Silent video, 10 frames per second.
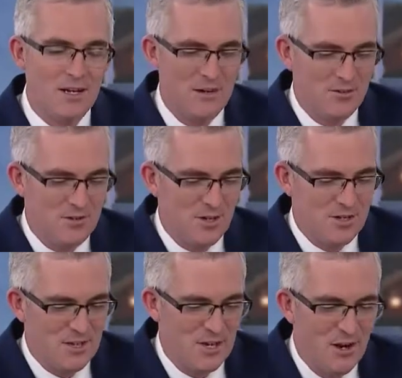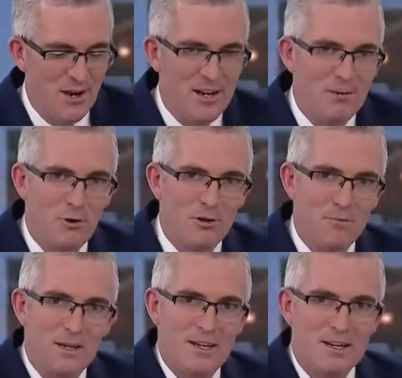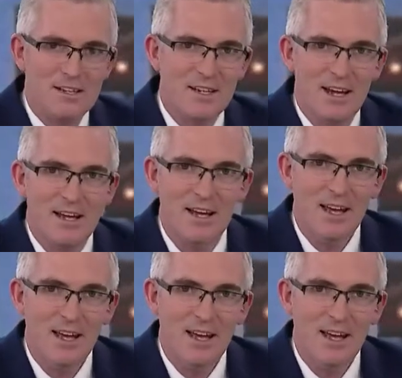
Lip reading: or should I say Nine Network Media today,